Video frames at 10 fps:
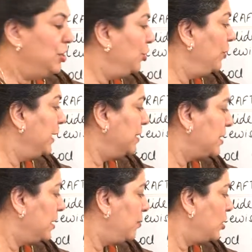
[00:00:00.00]
You will get
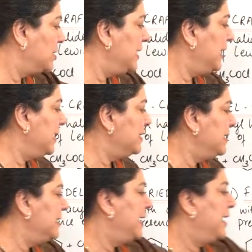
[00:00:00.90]
carboxylic acid
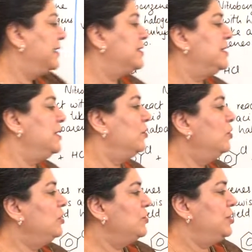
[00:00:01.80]
and
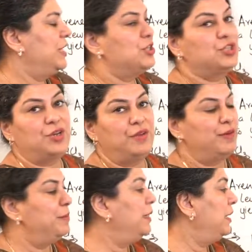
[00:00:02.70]
COCH3
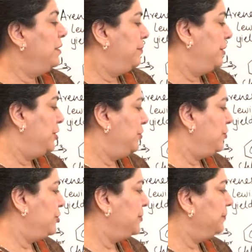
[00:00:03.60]
will be
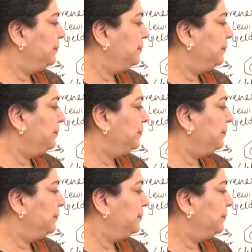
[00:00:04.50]
produced.